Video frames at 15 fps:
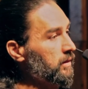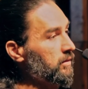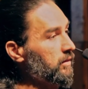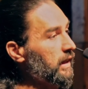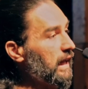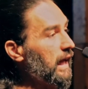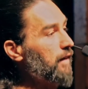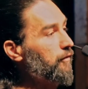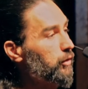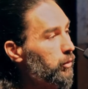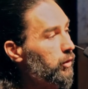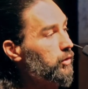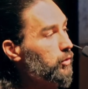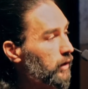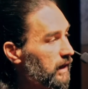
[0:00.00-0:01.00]
Right?
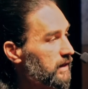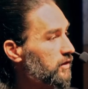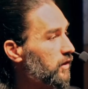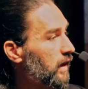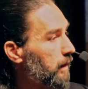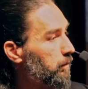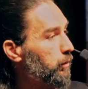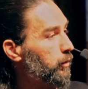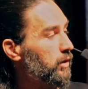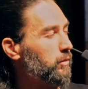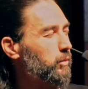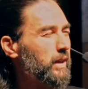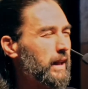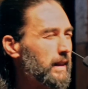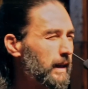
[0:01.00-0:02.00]
Everyone who gets to that point,
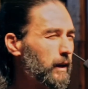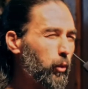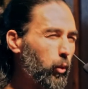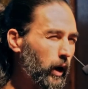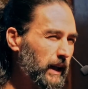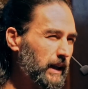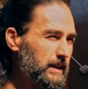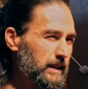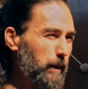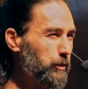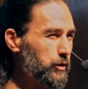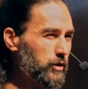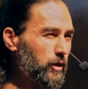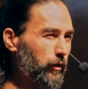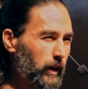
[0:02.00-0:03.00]
with I think one
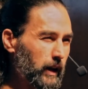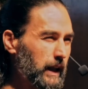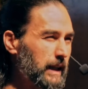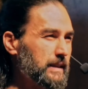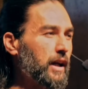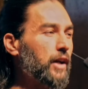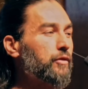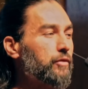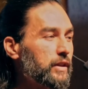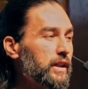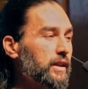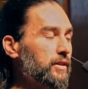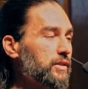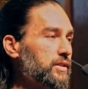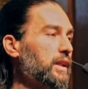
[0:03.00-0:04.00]
exception over the last 100
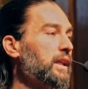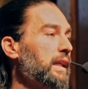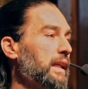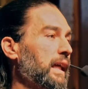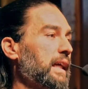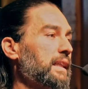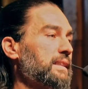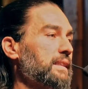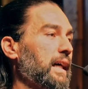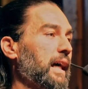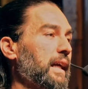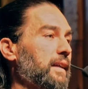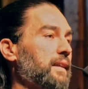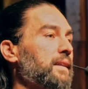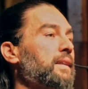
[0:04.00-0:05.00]
years, has
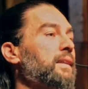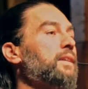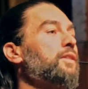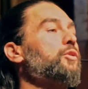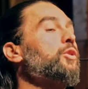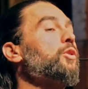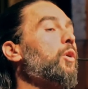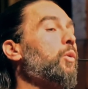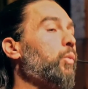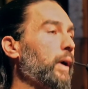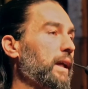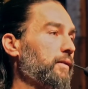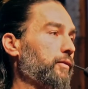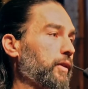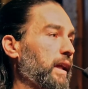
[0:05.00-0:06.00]
died. So you don't
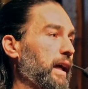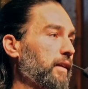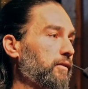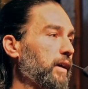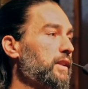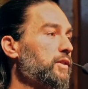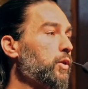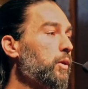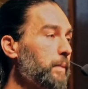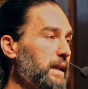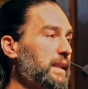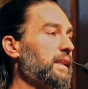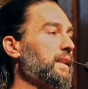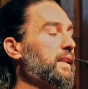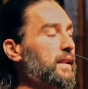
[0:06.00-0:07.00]
wait for that, right? So
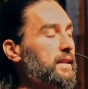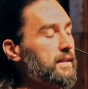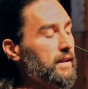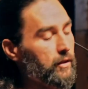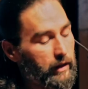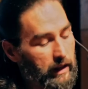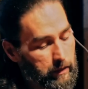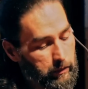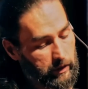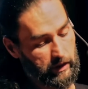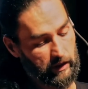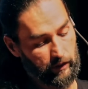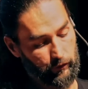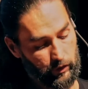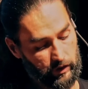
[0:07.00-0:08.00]
immediately they said, okay, we're going to
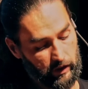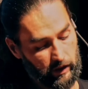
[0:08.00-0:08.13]
give you these